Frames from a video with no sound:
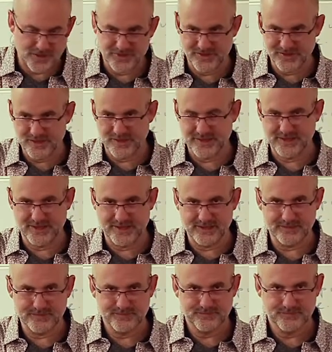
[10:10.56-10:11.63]
I think I
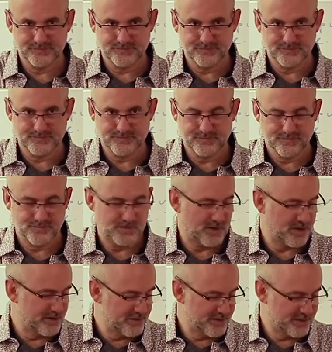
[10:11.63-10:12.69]
can. I think I
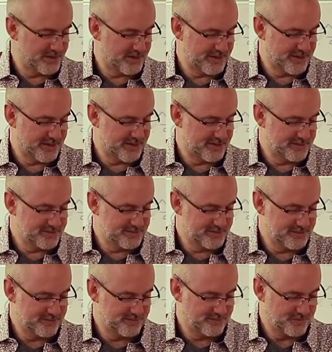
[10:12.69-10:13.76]
can. I think I can't.
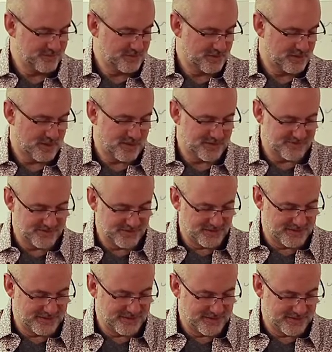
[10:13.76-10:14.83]
I think I can. I feel
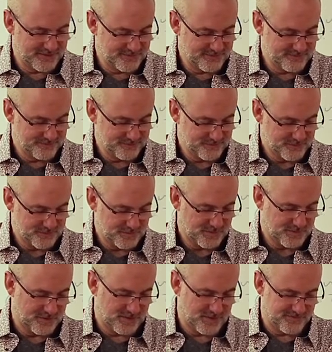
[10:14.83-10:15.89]
I can. I feel I
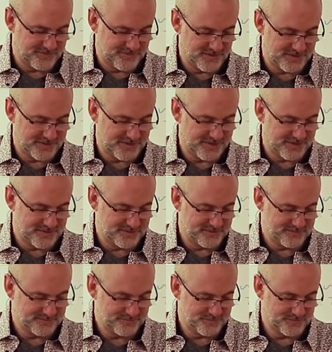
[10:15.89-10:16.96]
can. I feel I can't.
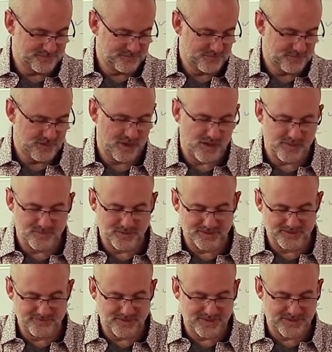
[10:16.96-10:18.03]
I feel I can't. I
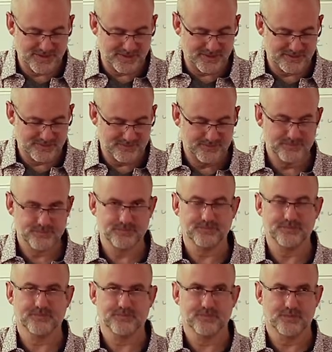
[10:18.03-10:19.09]
believe I can. I
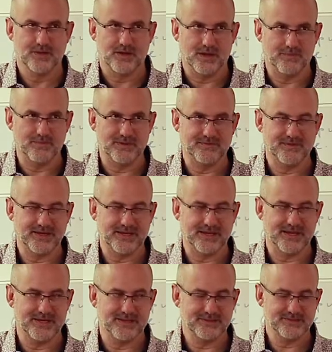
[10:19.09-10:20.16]
believe I can. I believe I
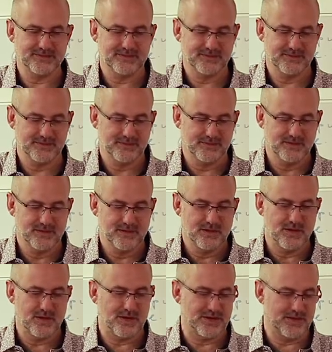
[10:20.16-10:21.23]
can't. I believe I
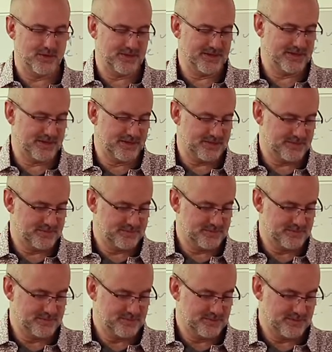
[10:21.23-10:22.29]
can't. I know I can.
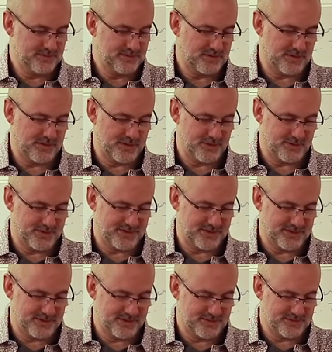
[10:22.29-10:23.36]
I know I can't.
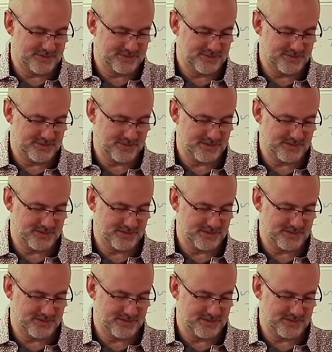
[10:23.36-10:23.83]
I know I can't.